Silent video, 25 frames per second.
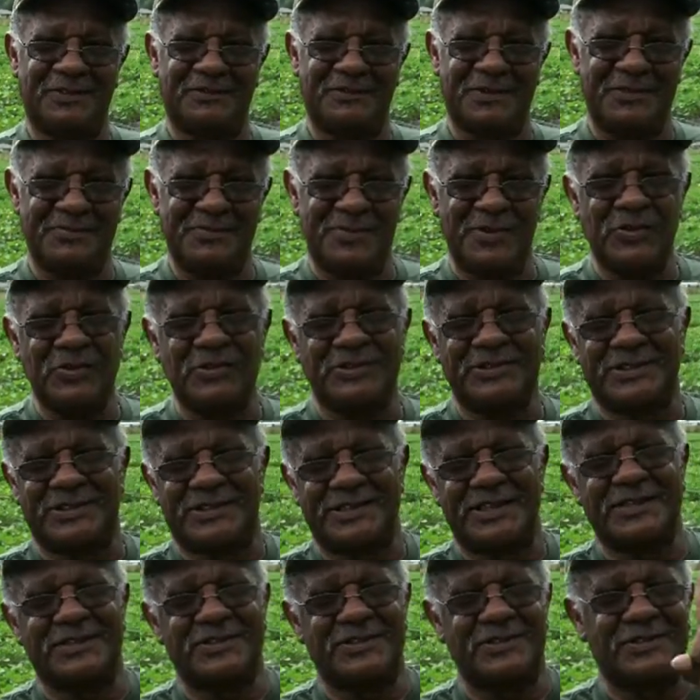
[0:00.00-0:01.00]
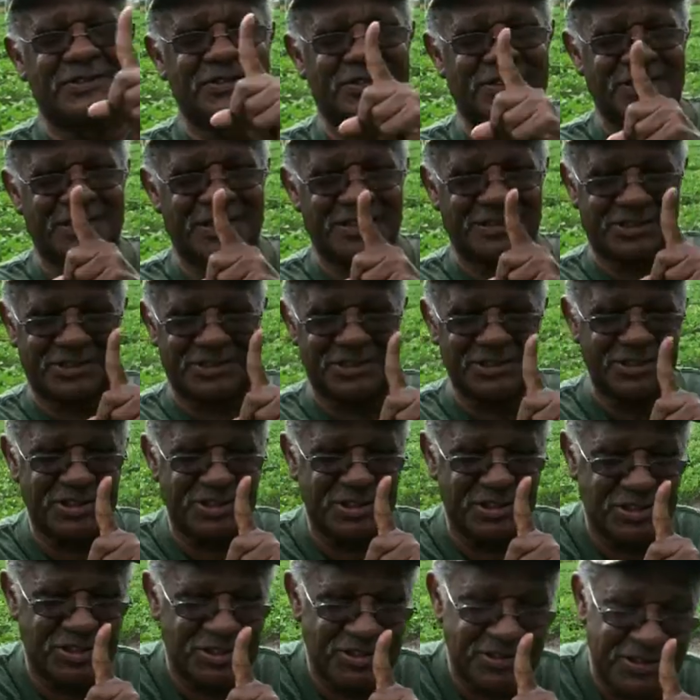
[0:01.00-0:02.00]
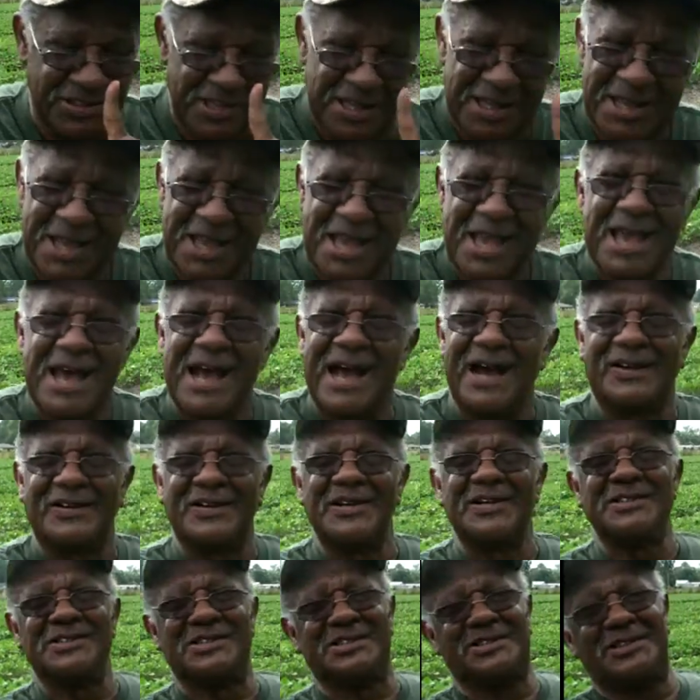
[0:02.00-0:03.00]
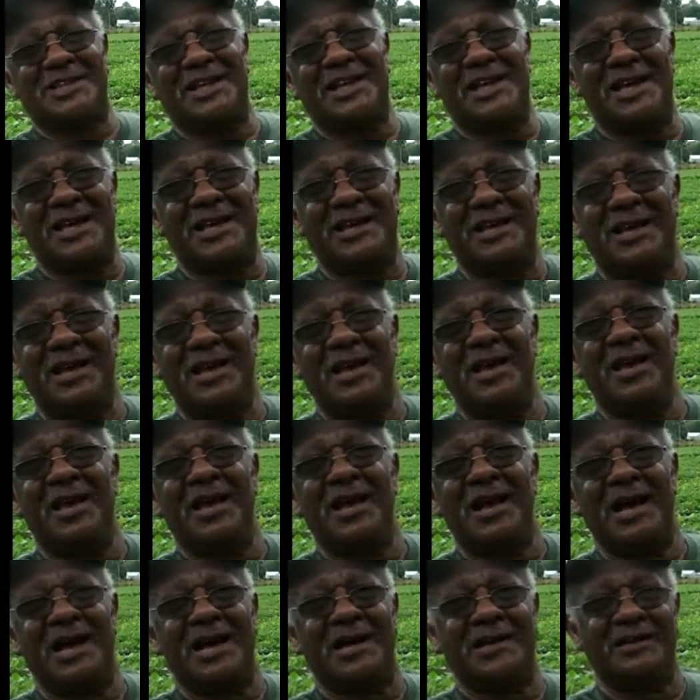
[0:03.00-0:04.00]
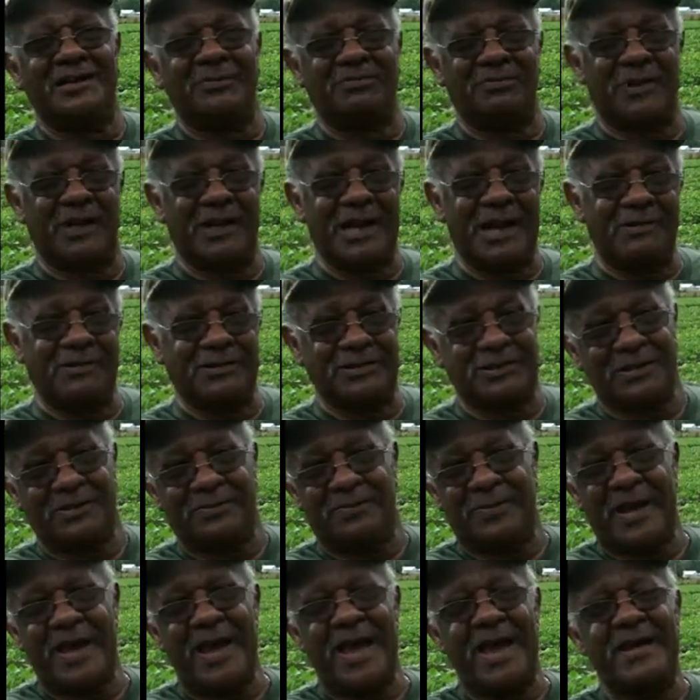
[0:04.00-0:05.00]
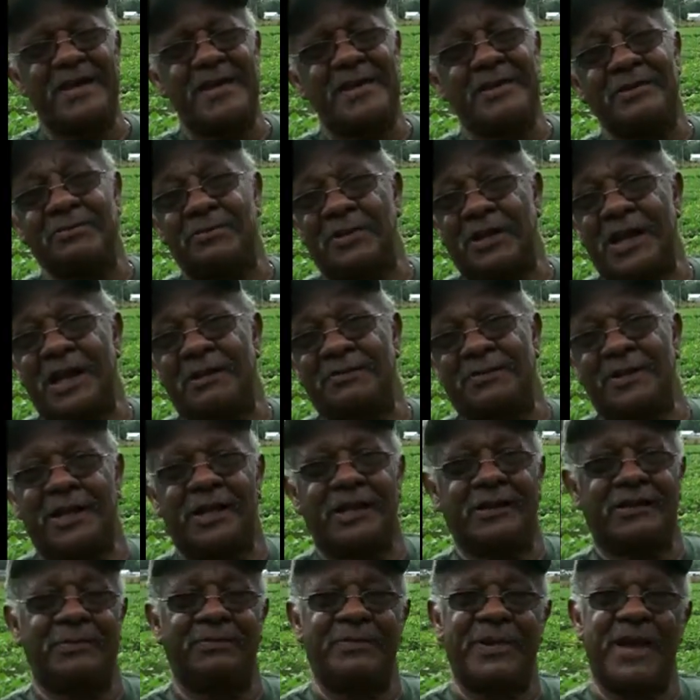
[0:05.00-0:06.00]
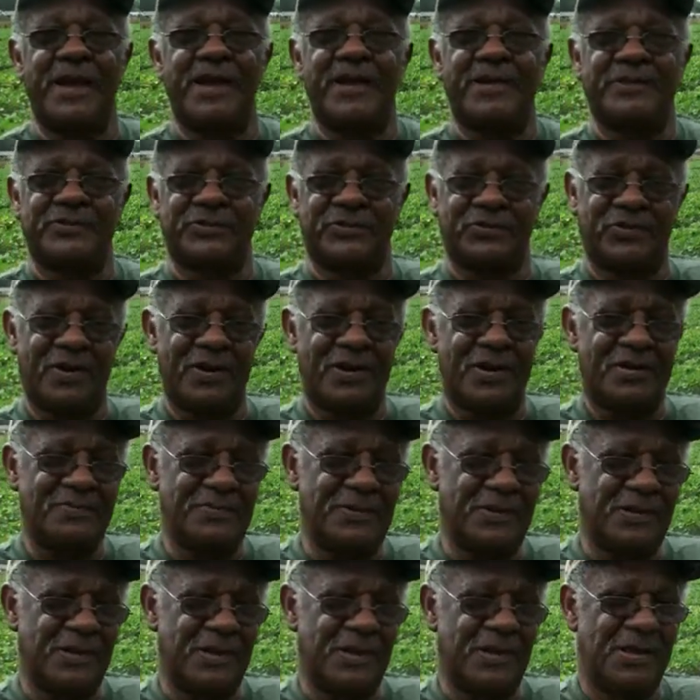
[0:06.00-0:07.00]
My music teacher says, "Gee, I couldn't sing," but I was in a band, but I played the bass drum.